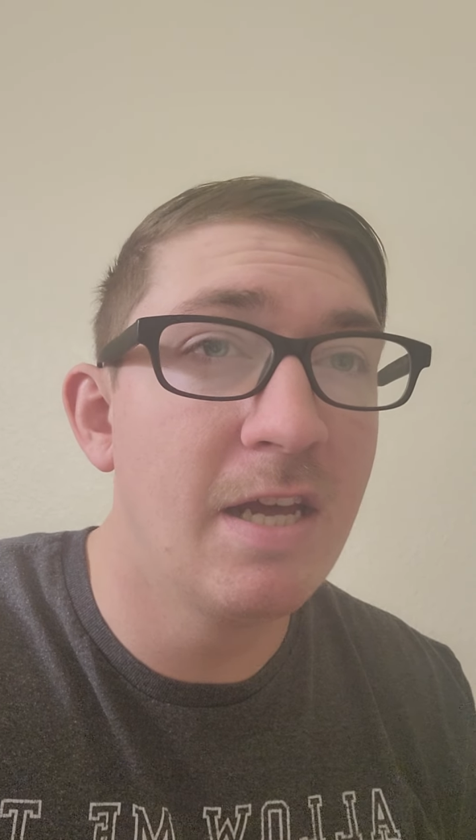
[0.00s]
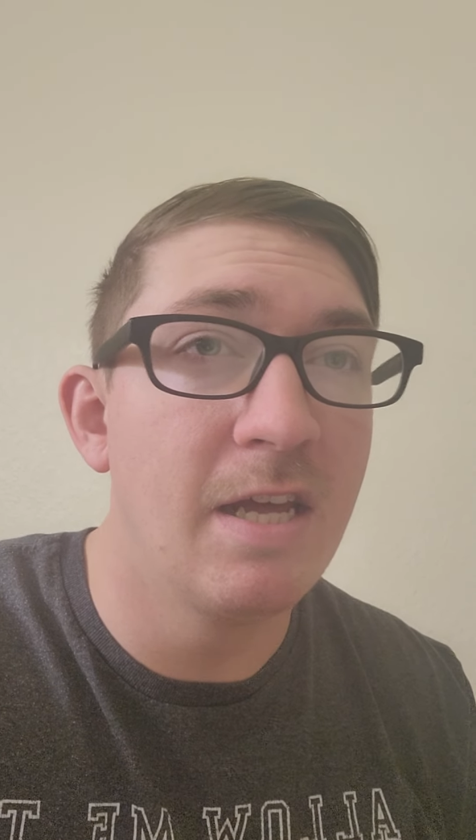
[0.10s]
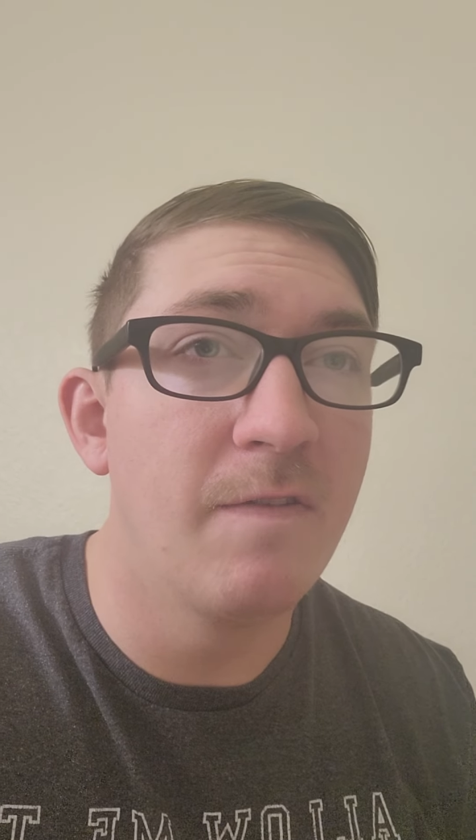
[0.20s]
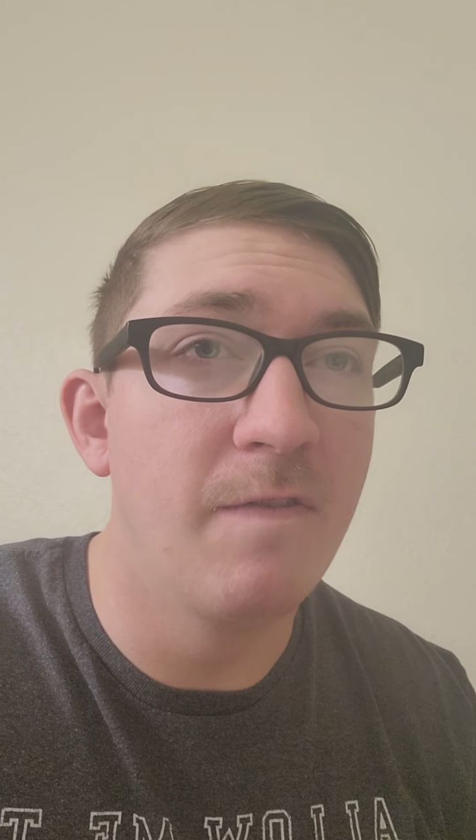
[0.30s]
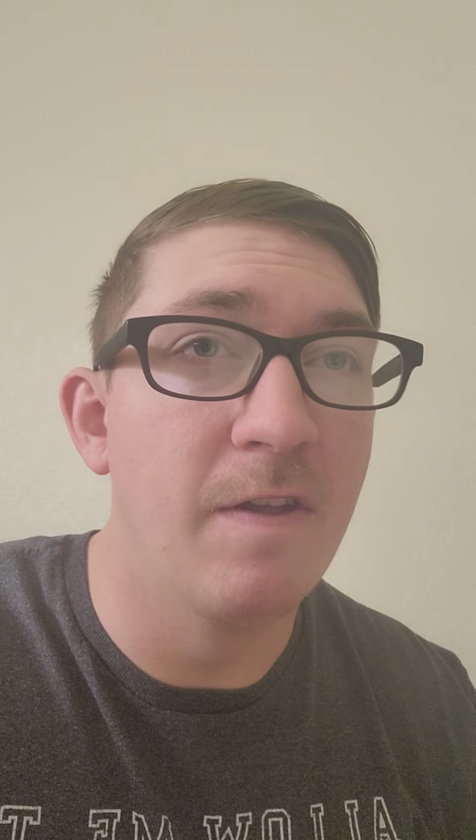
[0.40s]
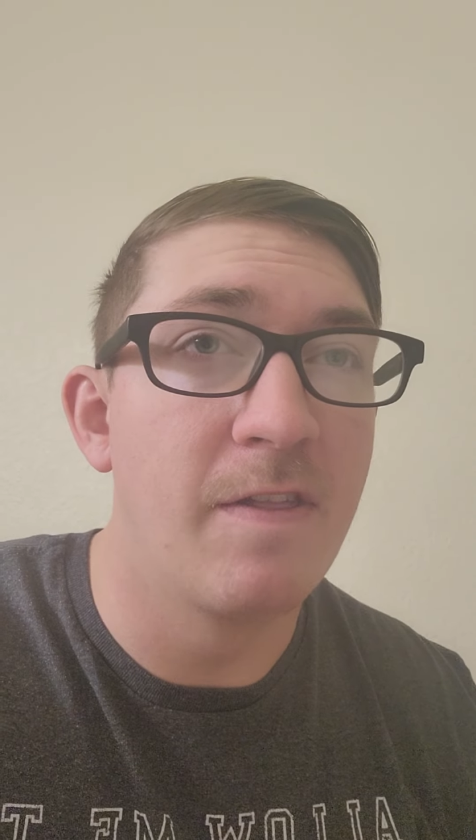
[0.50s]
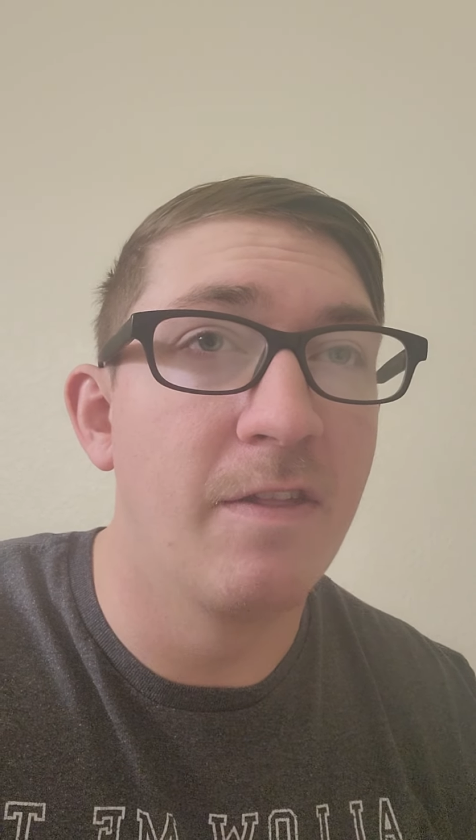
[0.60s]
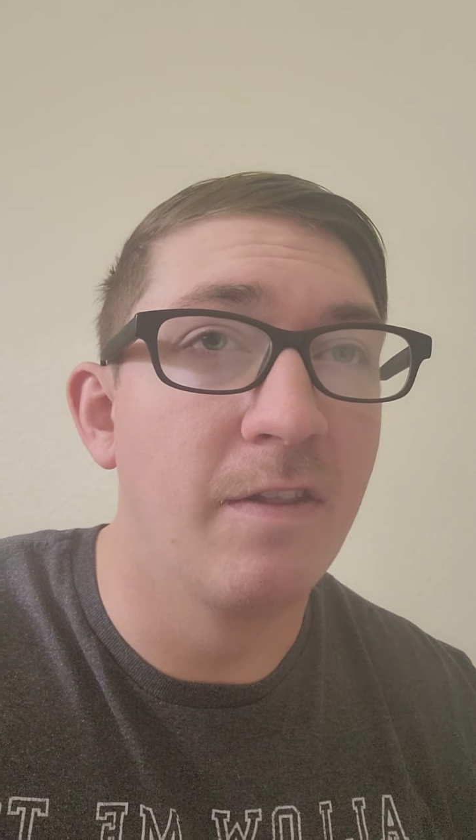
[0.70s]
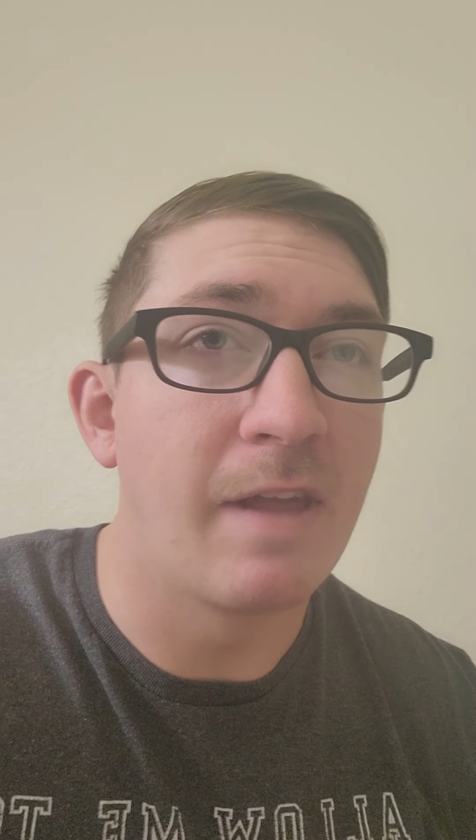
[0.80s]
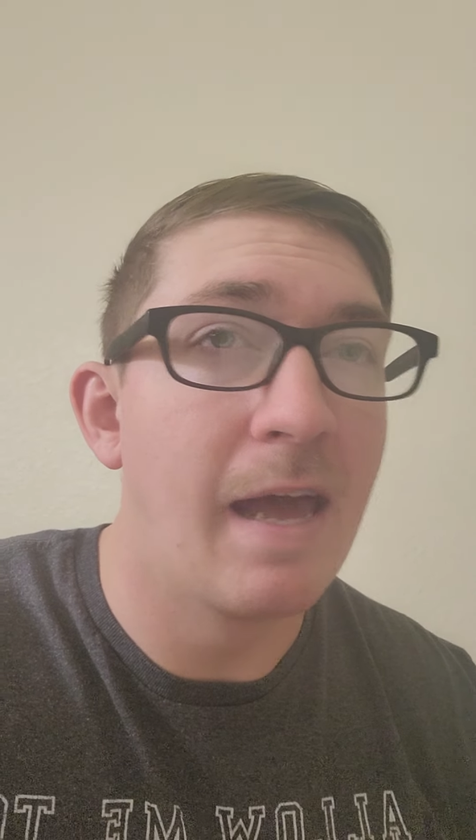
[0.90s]
fits
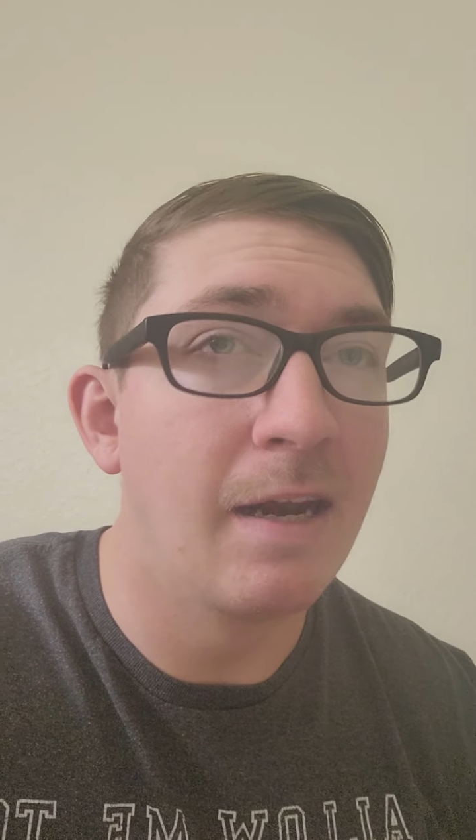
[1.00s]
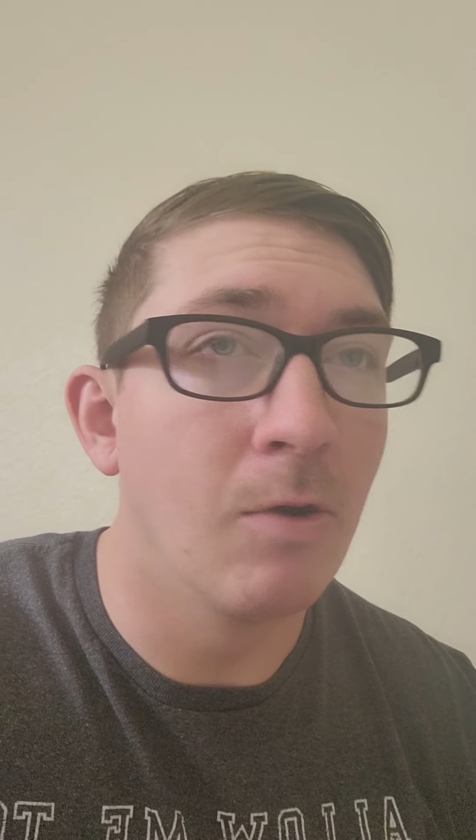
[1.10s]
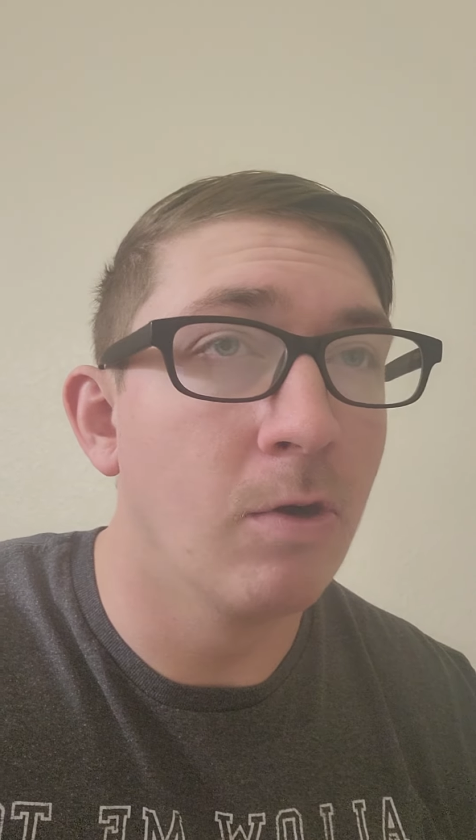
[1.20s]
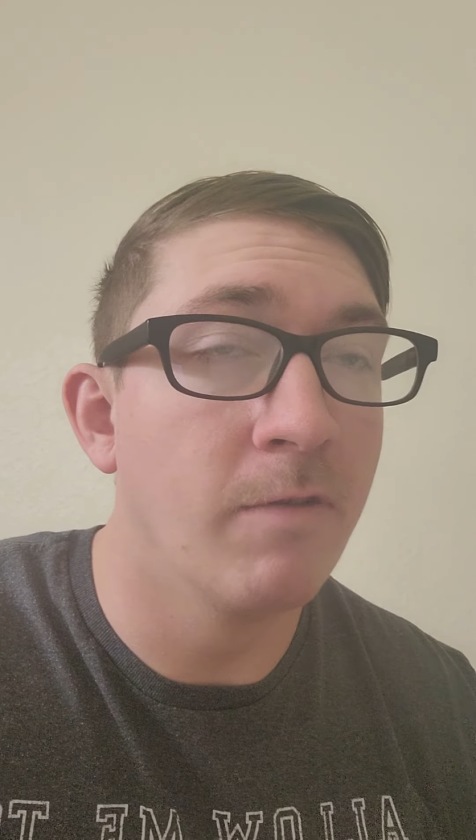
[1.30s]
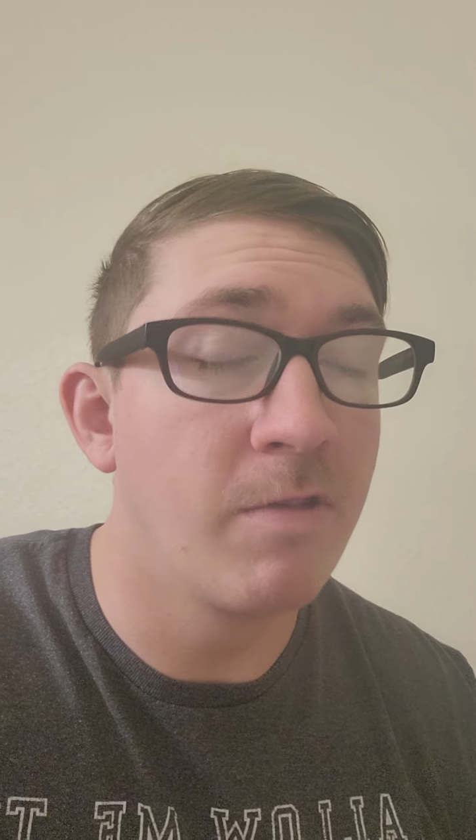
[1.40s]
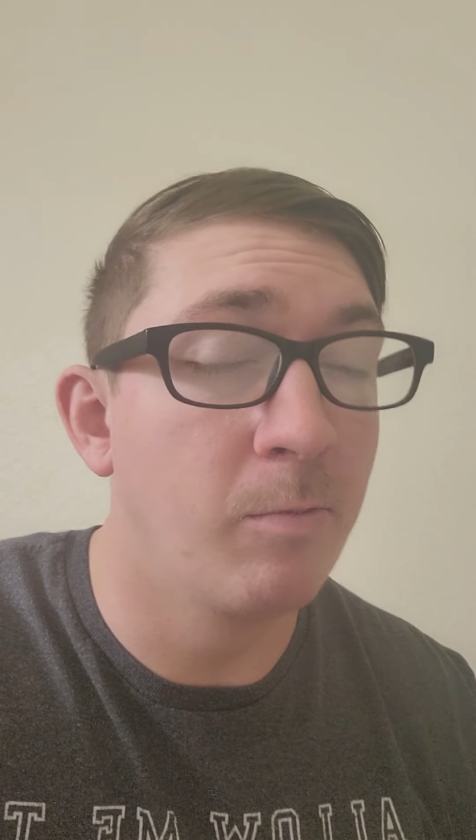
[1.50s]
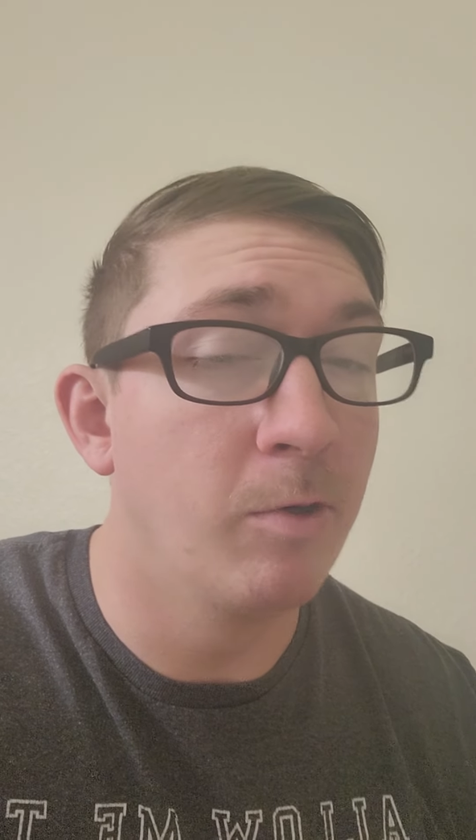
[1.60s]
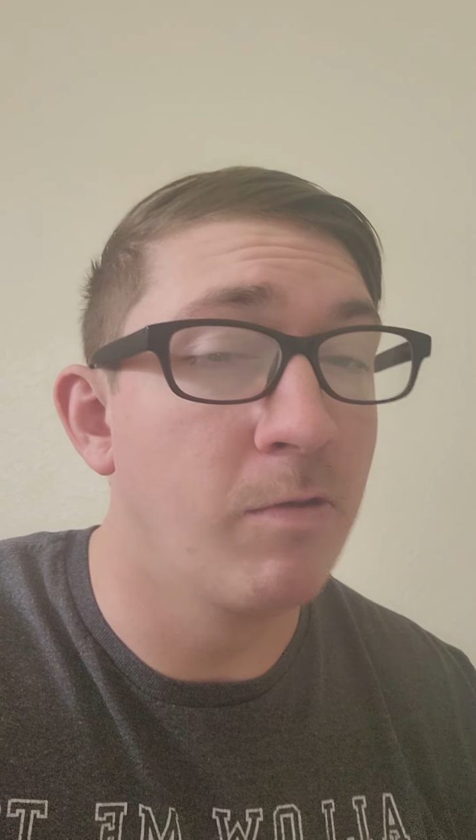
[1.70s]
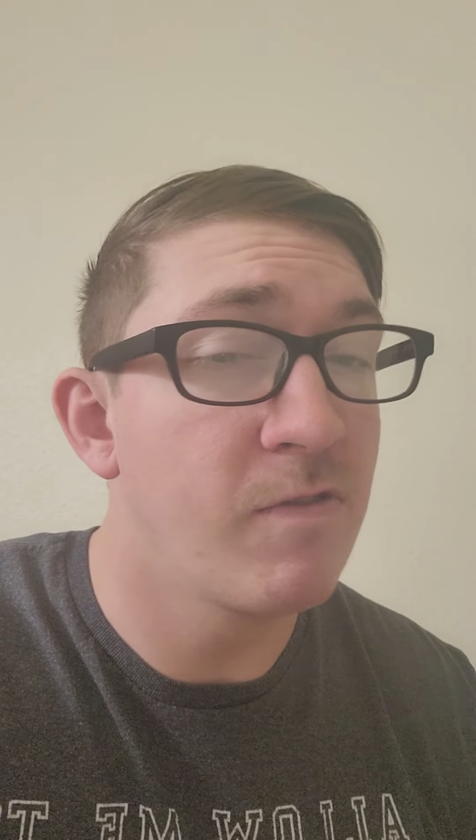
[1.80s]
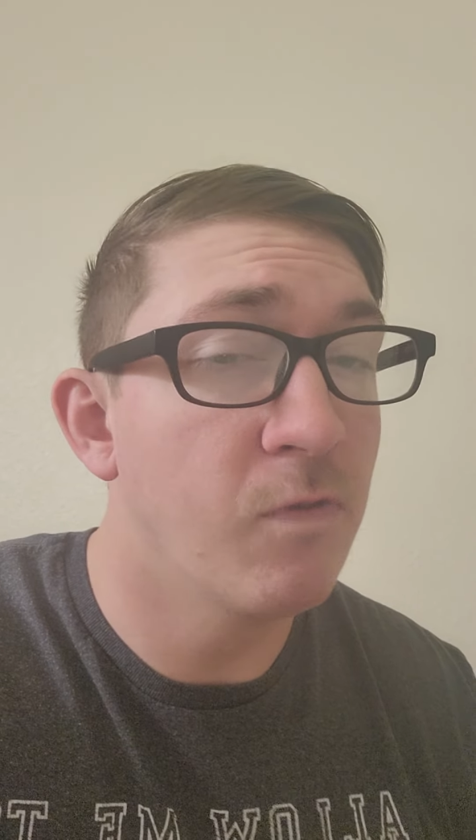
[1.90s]
in the category of someone
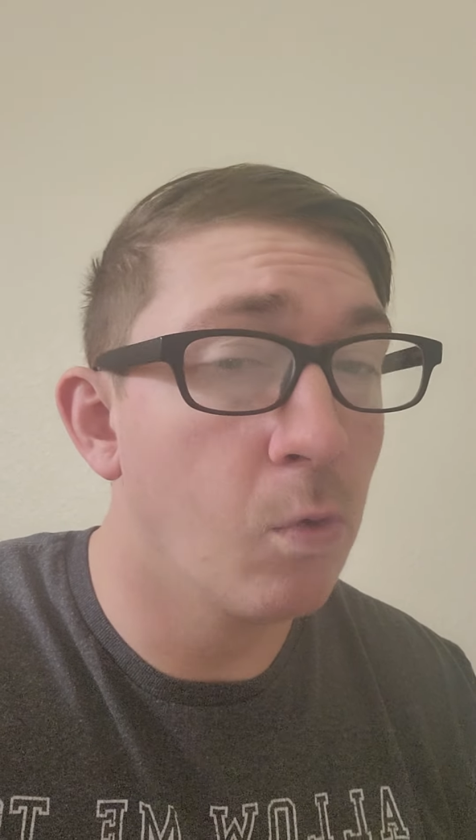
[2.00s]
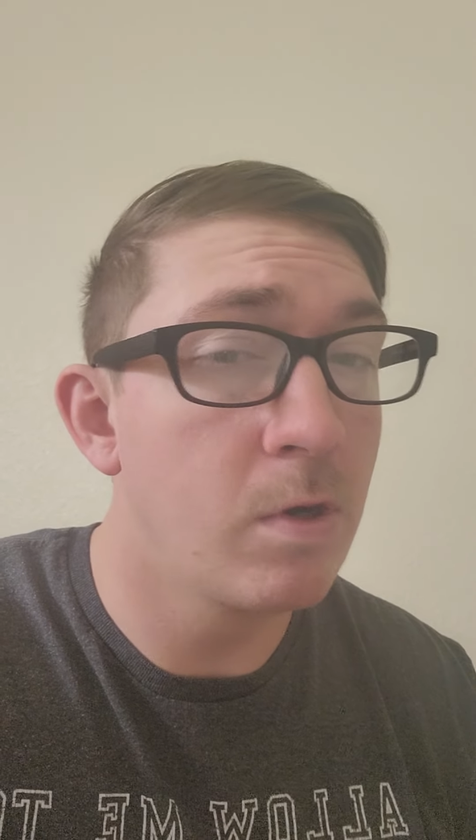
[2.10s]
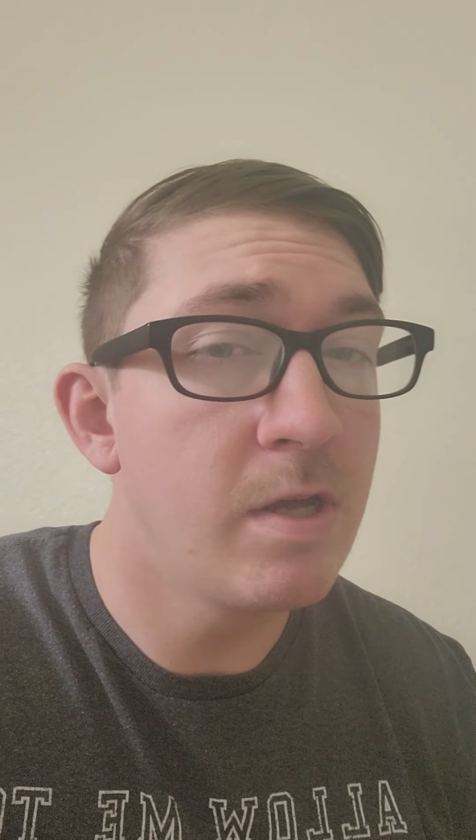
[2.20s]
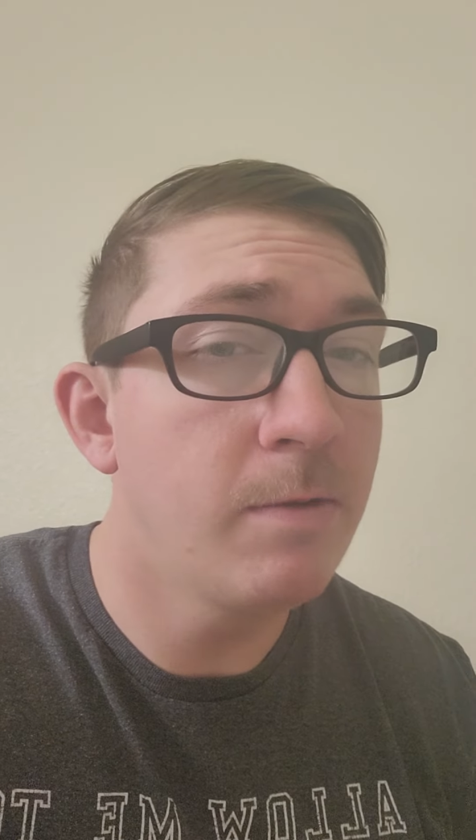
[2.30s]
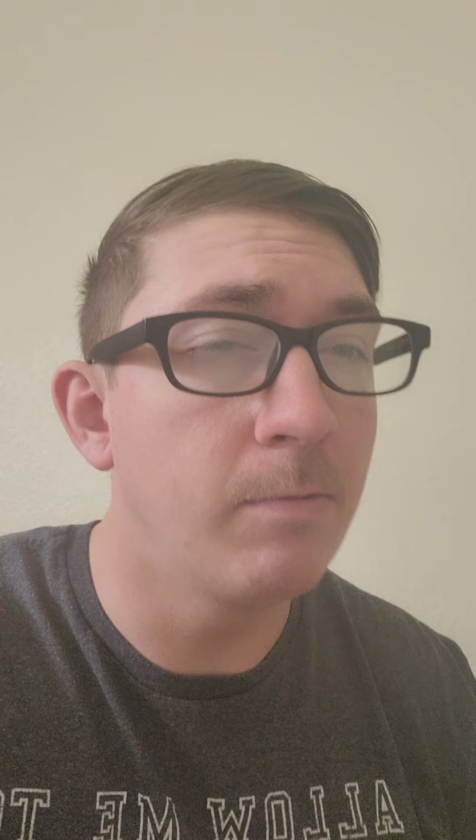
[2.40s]
who's 40,